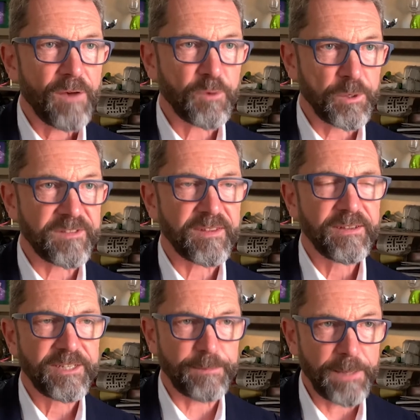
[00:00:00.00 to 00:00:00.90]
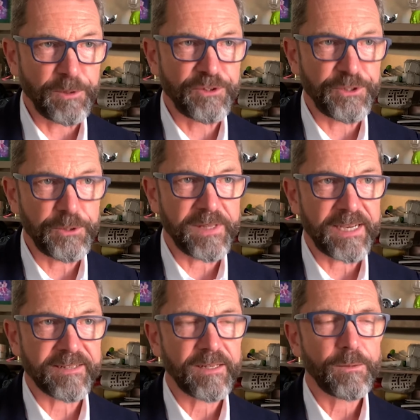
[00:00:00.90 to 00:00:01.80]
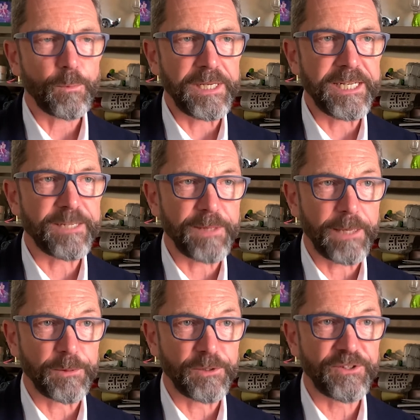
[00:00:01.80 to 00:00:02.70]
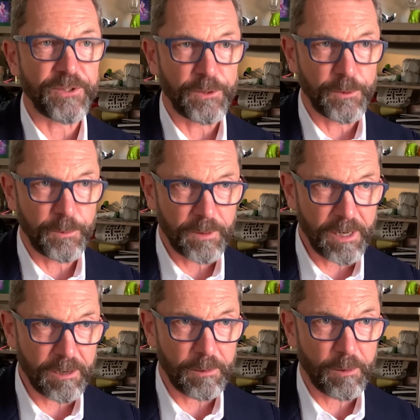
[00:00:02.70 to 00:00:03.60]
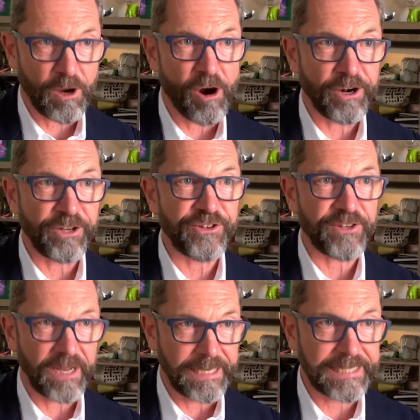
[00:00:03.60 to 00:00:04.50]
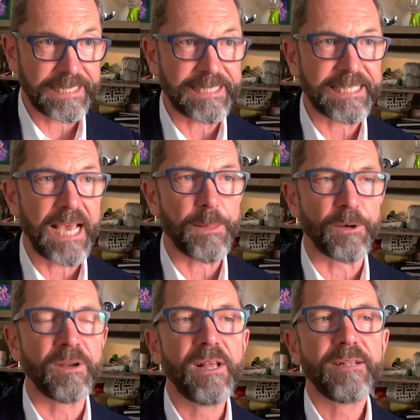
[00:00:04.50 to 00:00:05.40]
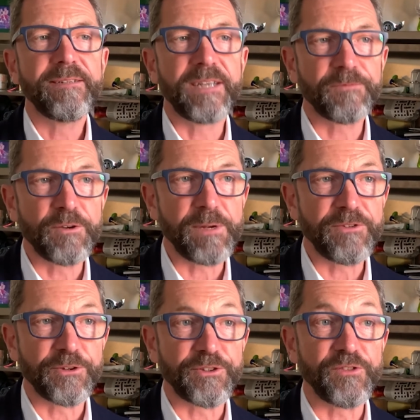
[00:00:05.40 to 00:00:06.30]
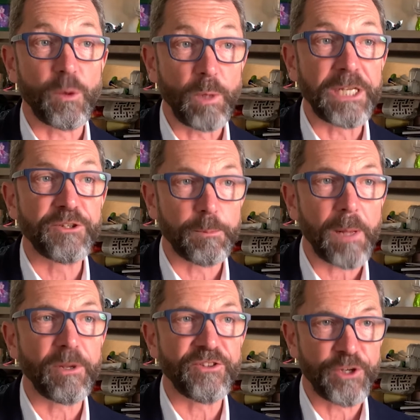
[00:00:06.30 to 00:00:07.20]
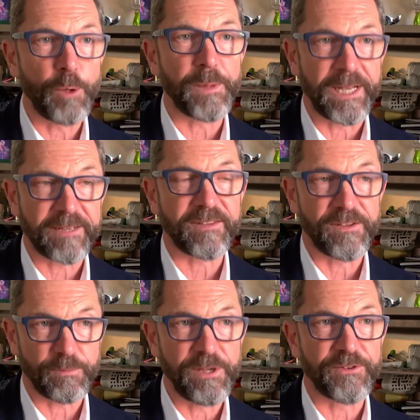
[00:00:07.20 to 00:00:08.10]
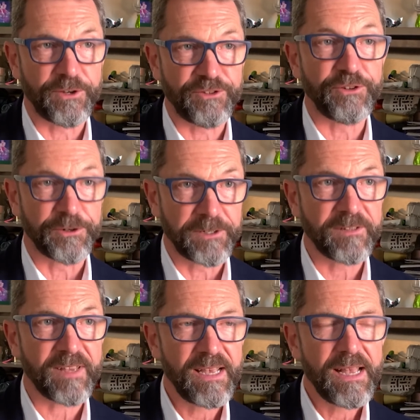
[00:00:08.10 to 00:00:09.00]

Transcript: Of course, to be able to do that, we need to be able to garnish and get together different researchers who are willing to publish in open access research journals.